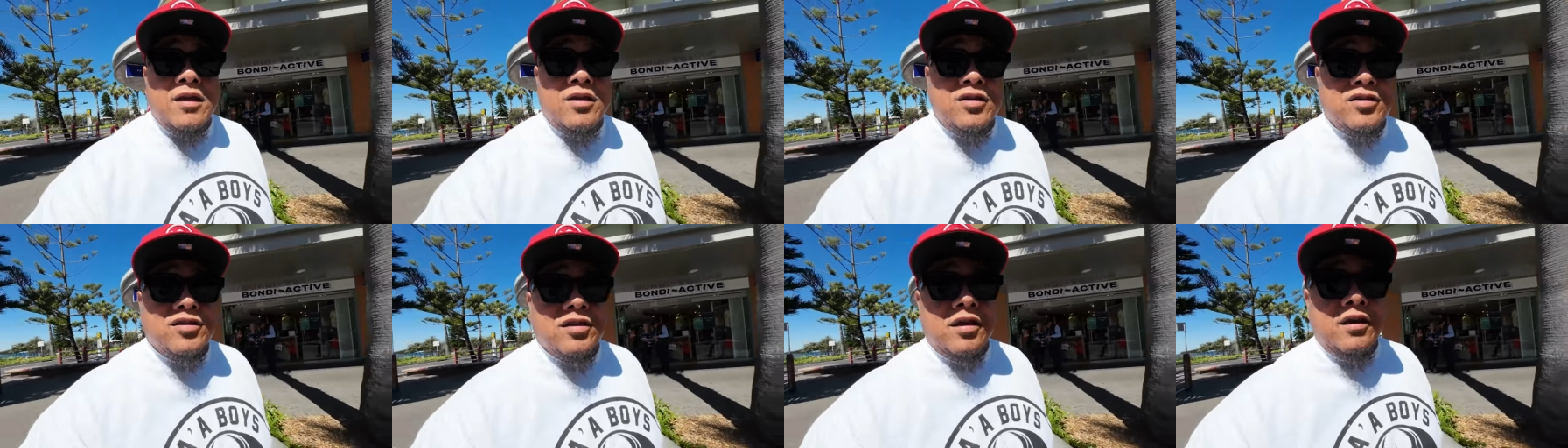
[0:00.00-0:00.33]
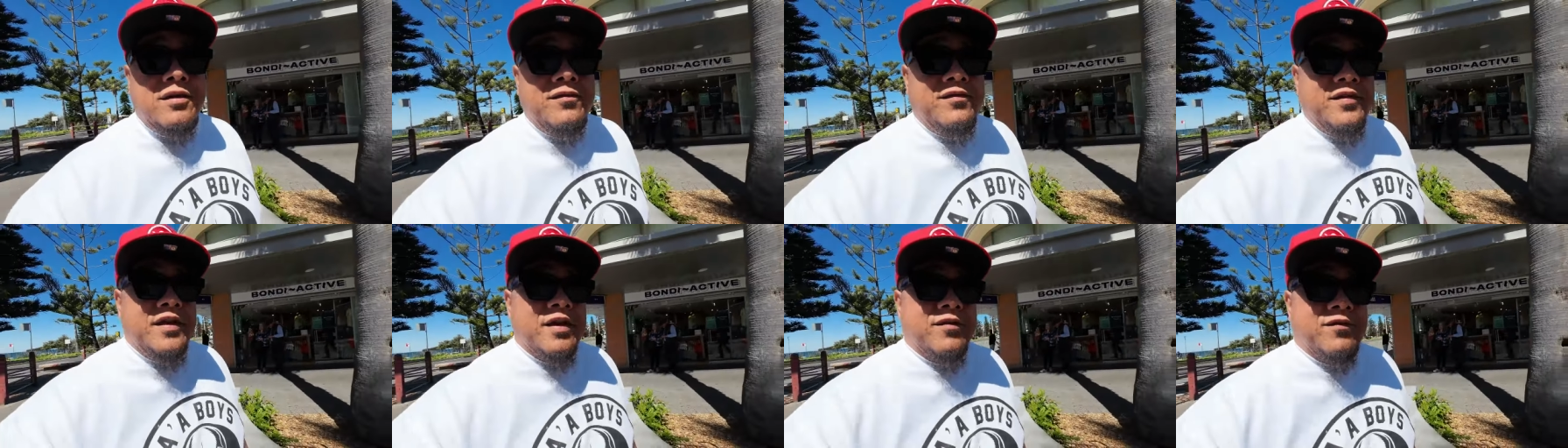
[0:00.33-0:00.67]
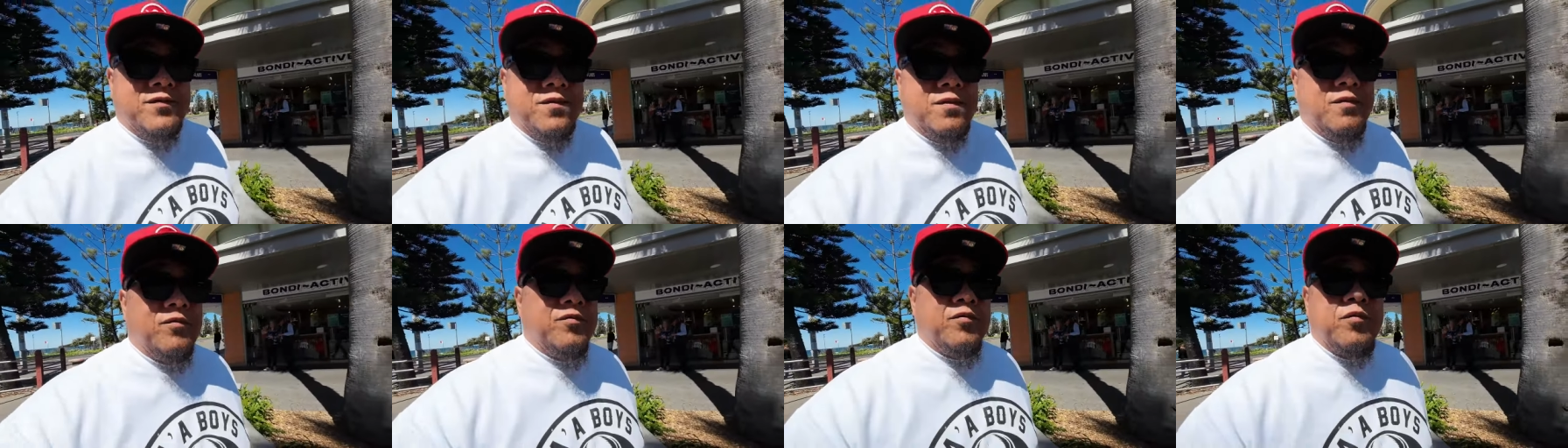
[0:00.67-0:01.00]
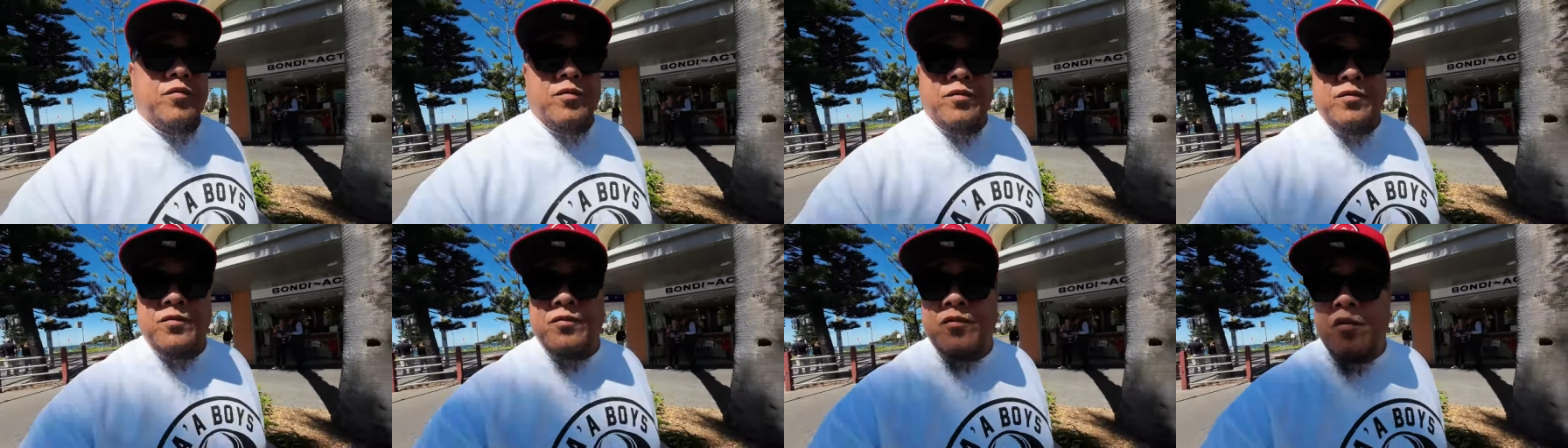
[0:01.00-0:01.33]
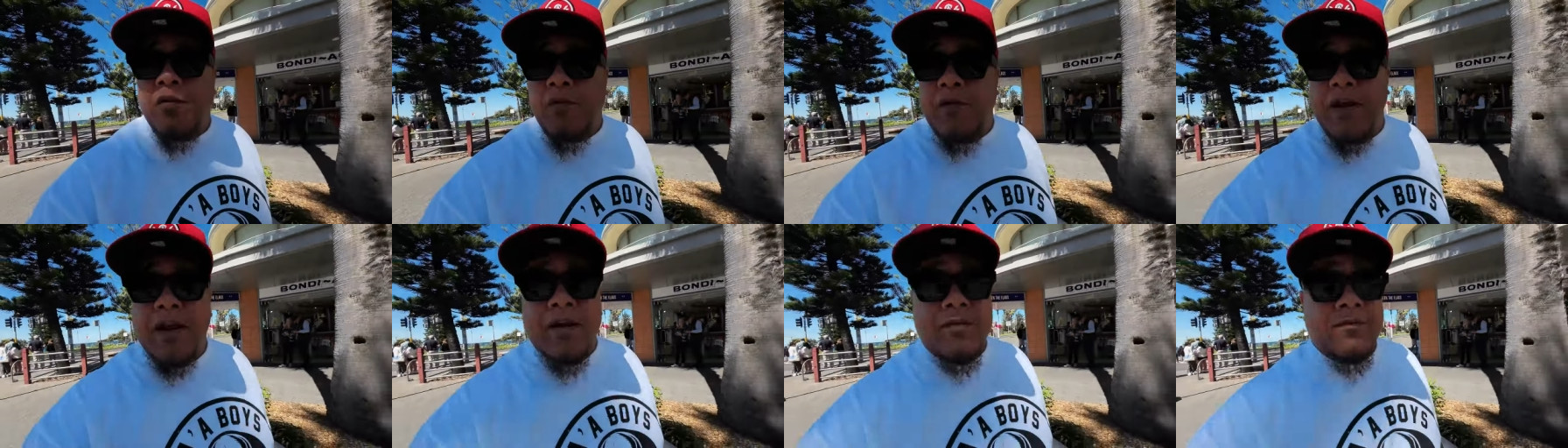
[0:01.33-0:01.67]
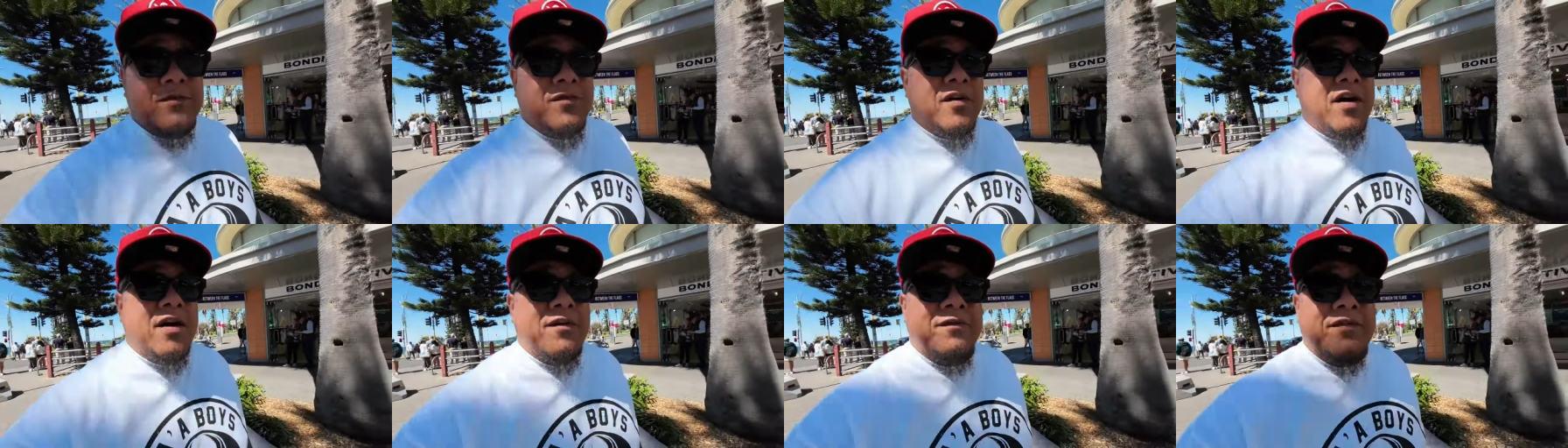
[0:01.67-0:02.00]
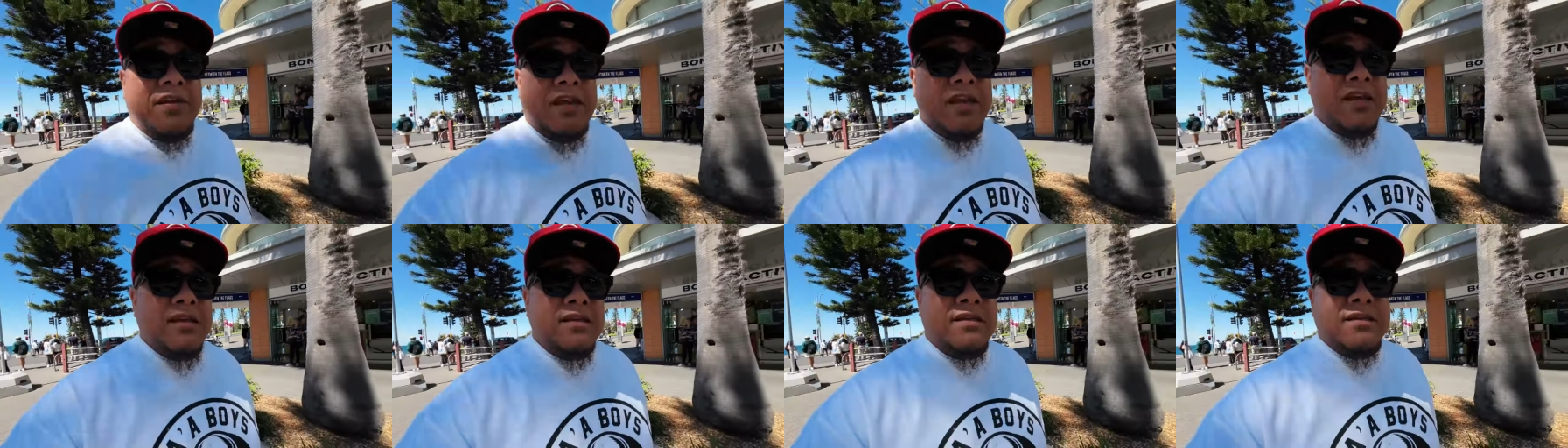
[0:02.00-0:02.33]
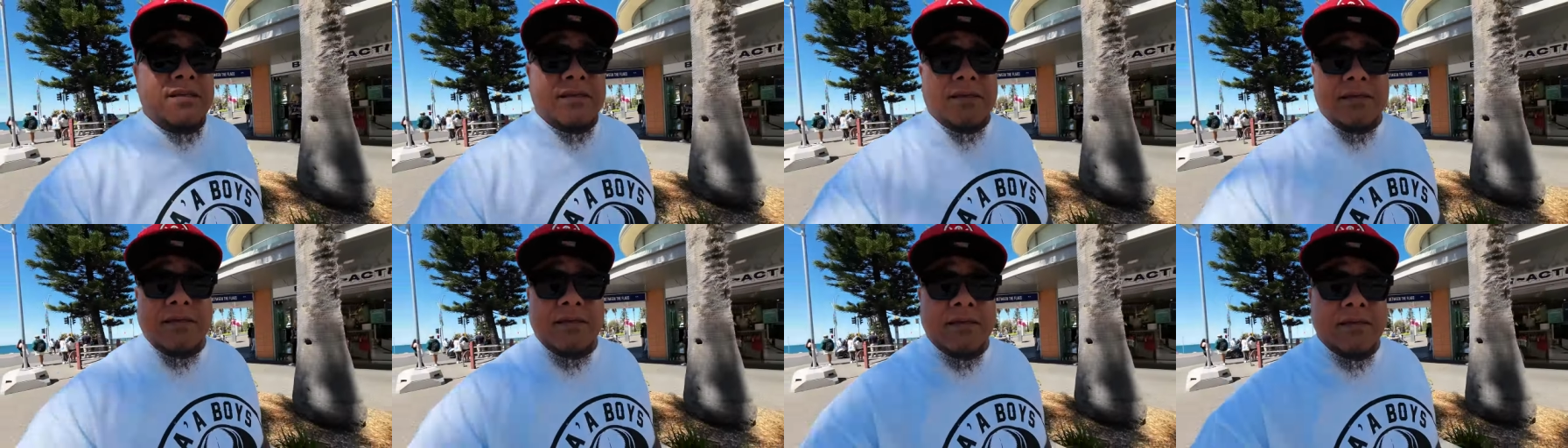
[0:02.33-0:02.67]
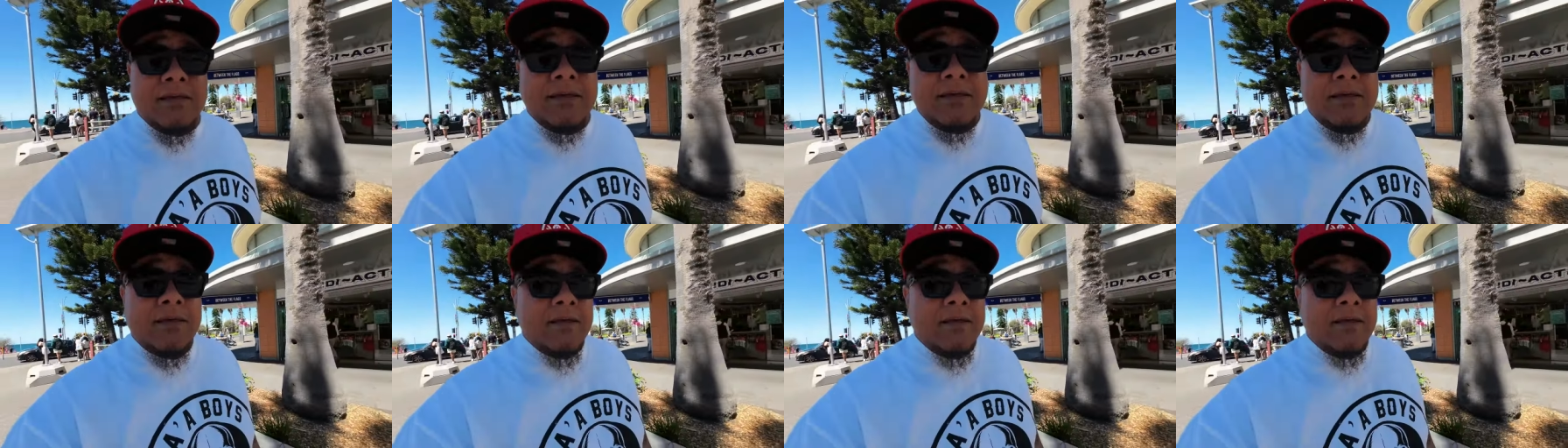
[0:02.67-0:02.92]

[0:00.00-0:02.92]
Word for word: used to live here for around five years,